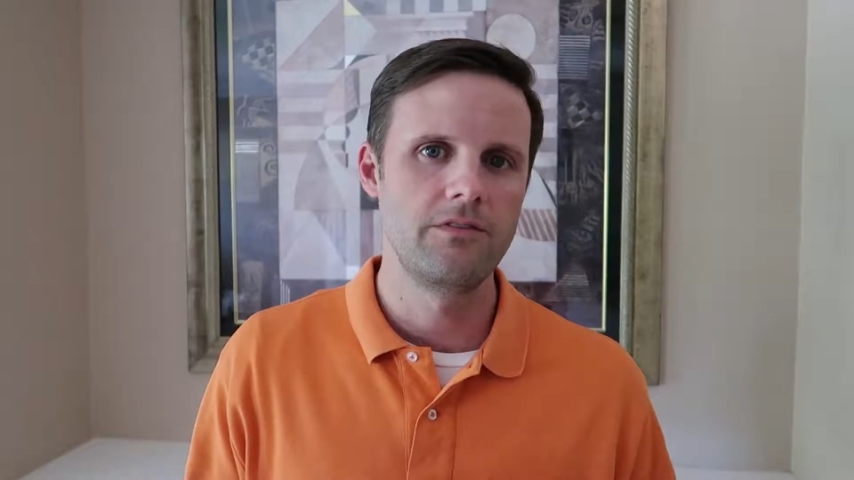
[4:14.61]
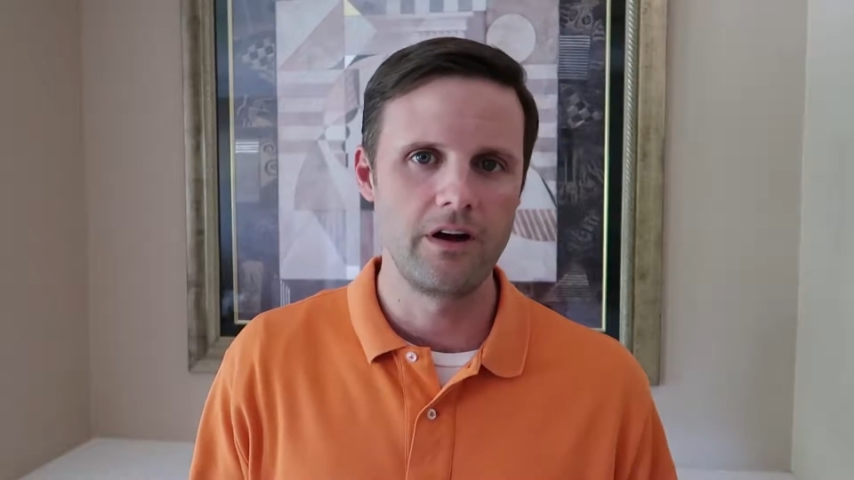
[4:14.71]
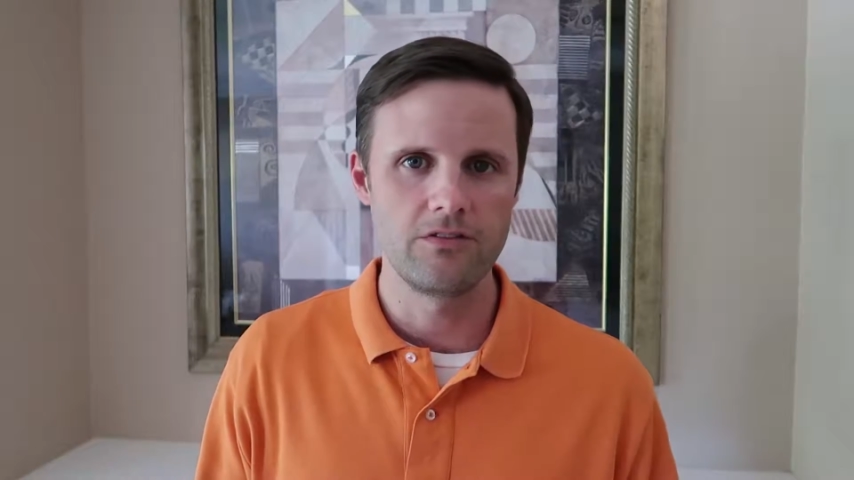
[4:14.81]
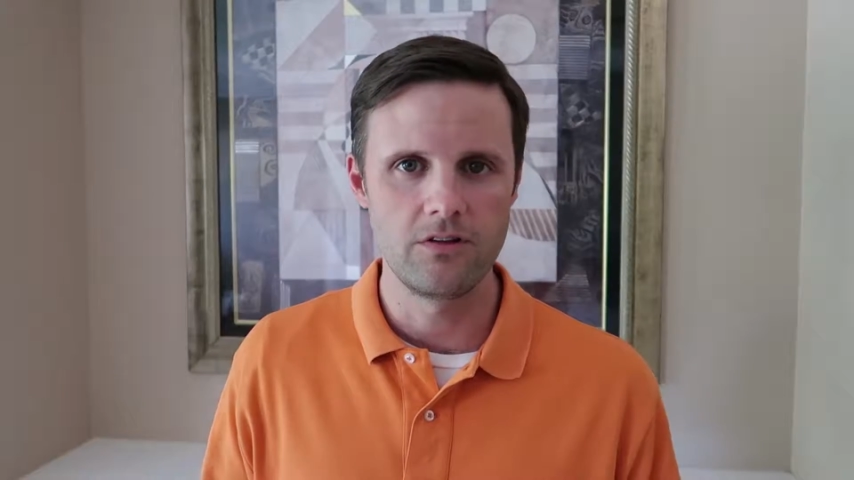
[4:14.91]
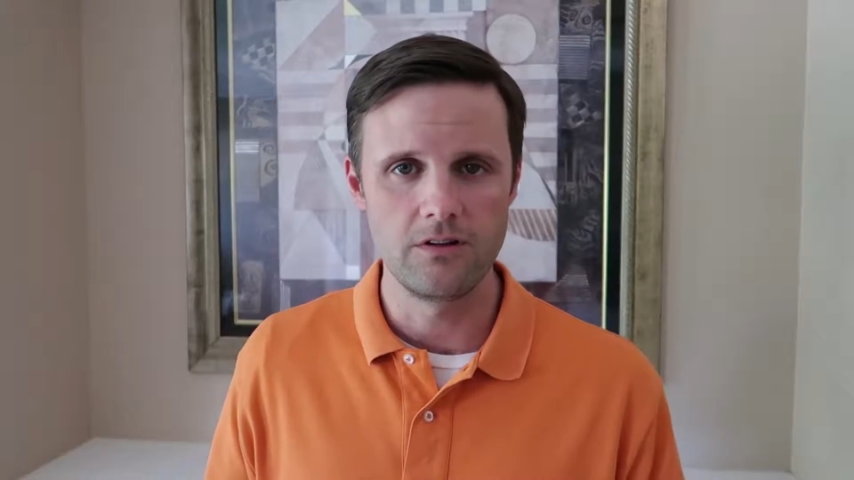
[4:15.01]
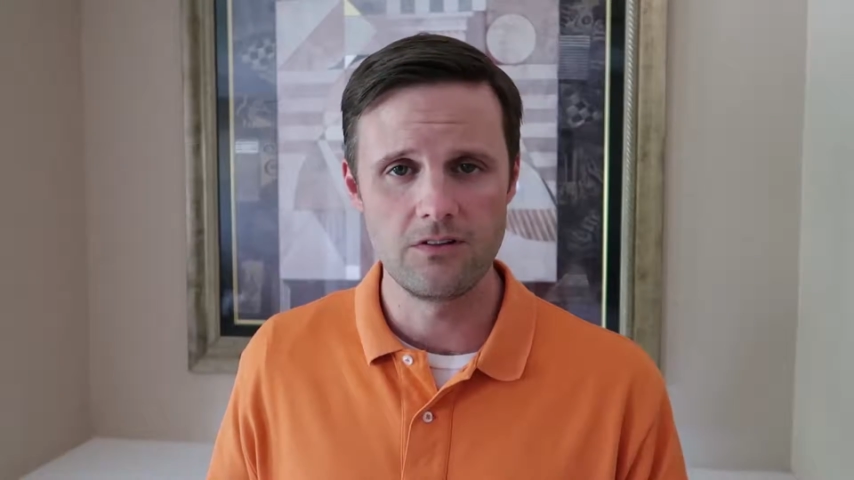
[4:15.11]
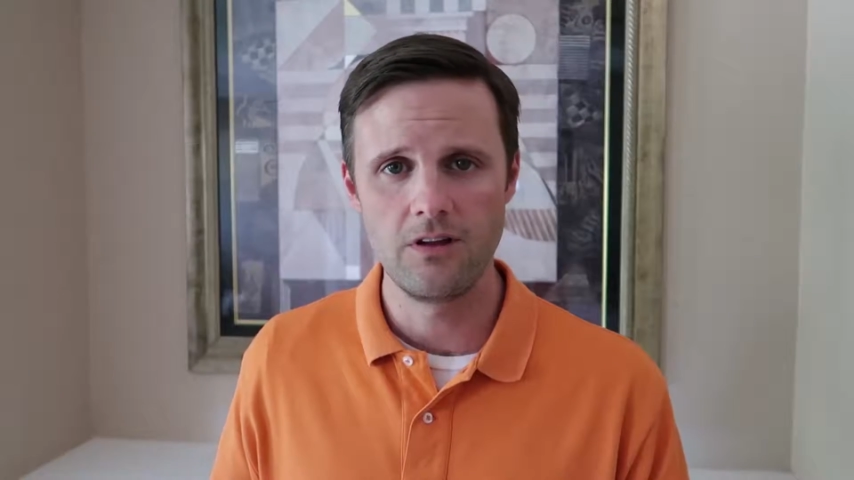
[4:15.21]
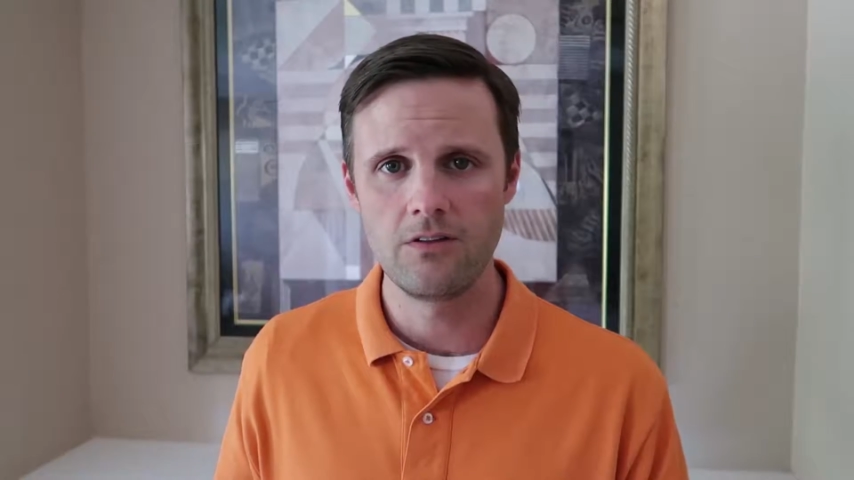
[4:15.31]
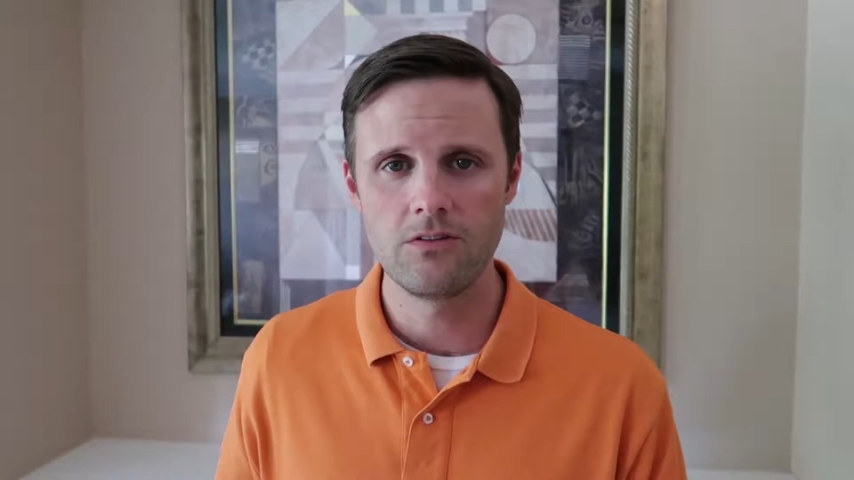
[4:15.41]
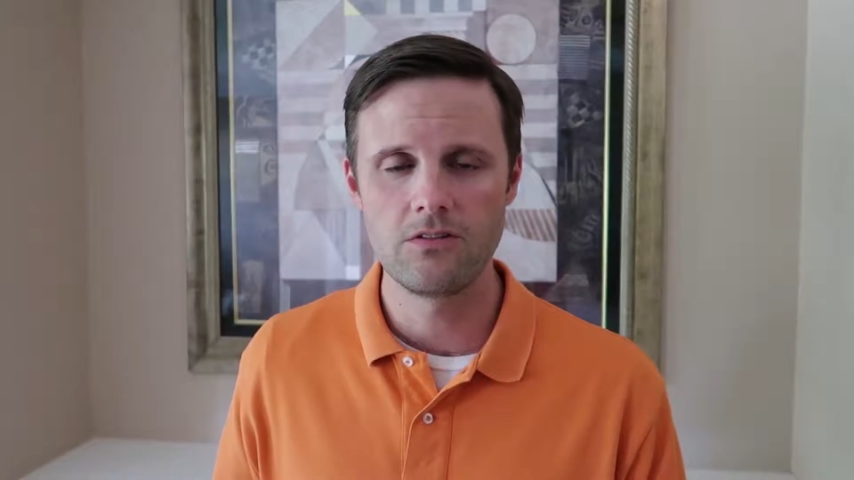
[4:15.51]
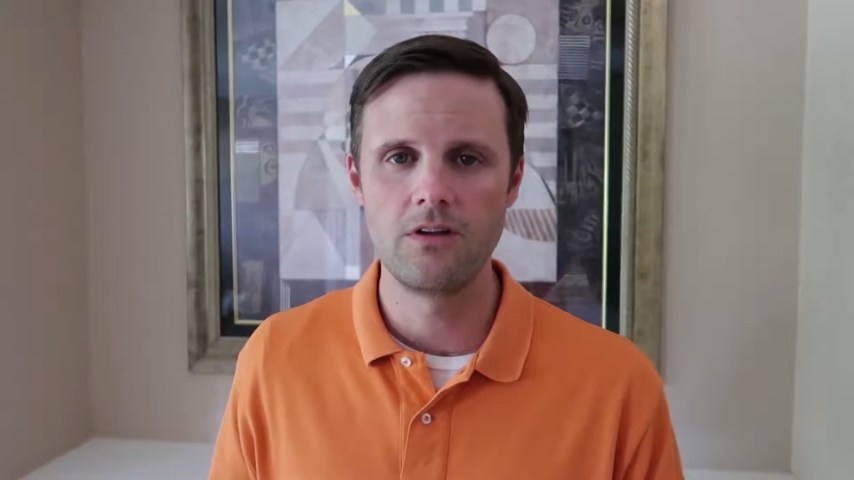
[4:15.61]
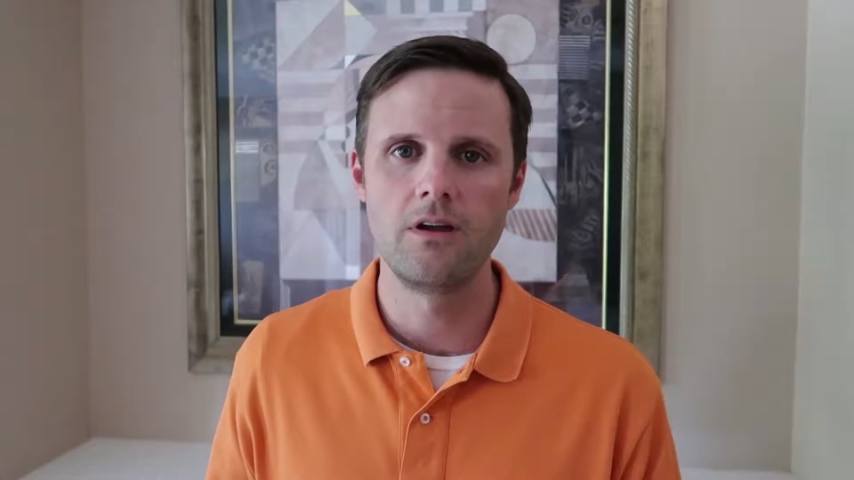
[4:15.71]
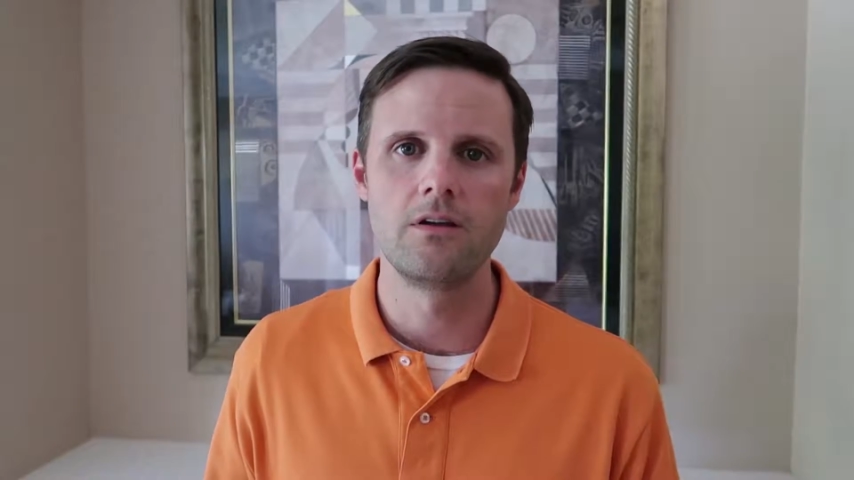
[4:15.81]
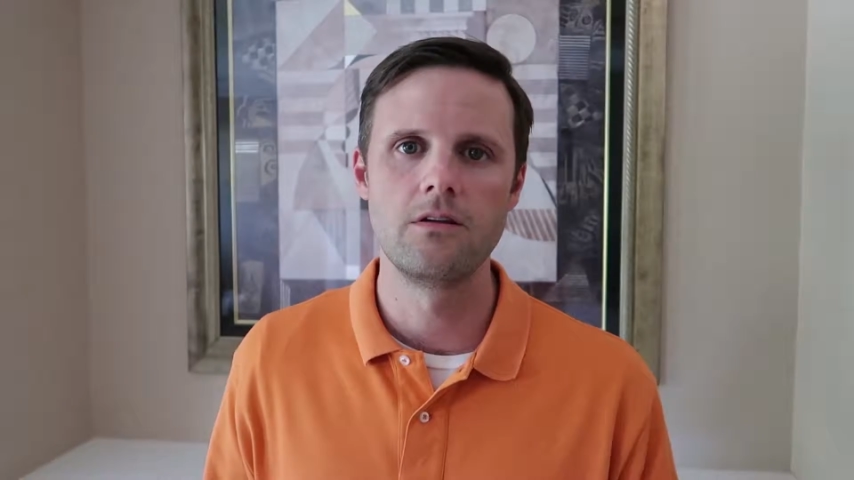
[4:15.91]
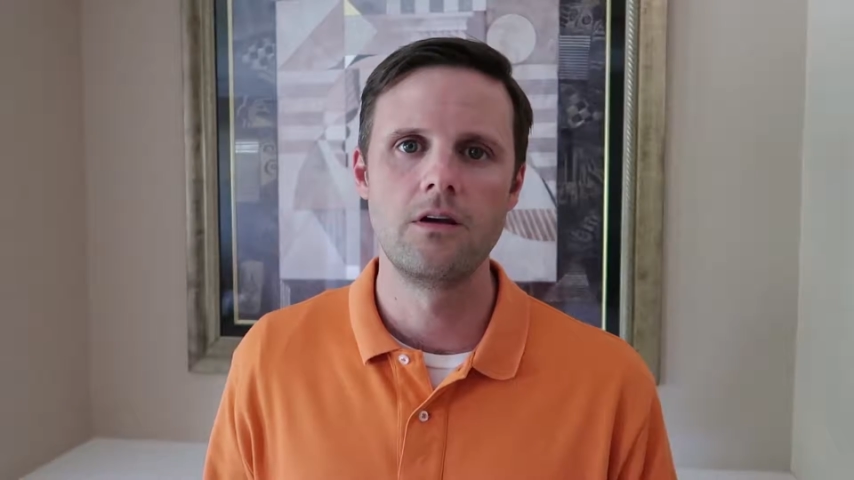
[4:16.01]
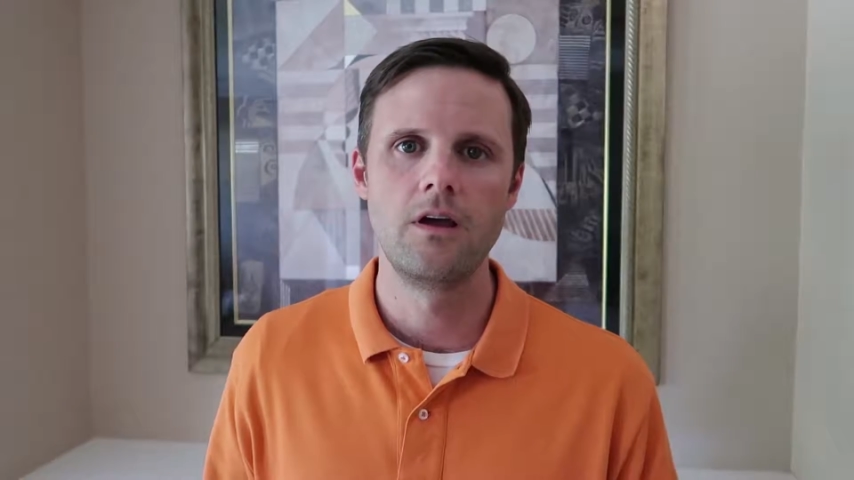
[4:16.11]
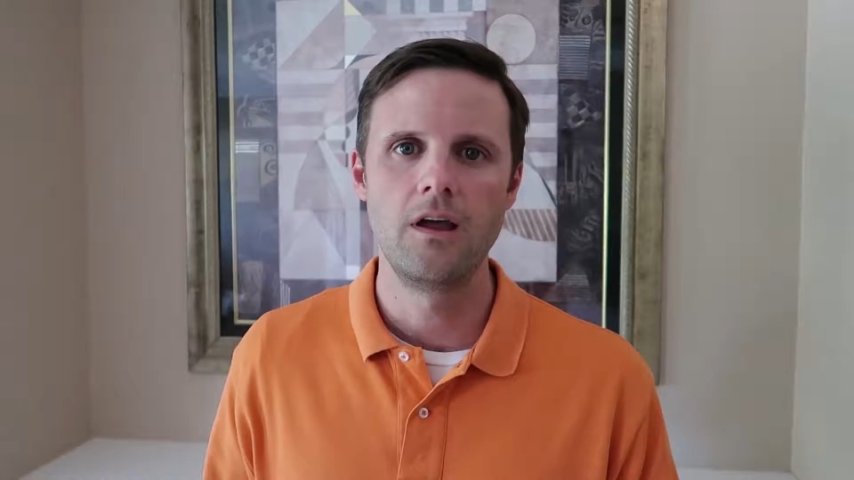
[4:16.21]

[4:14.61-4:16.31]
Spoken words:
5 cent, 10 cent,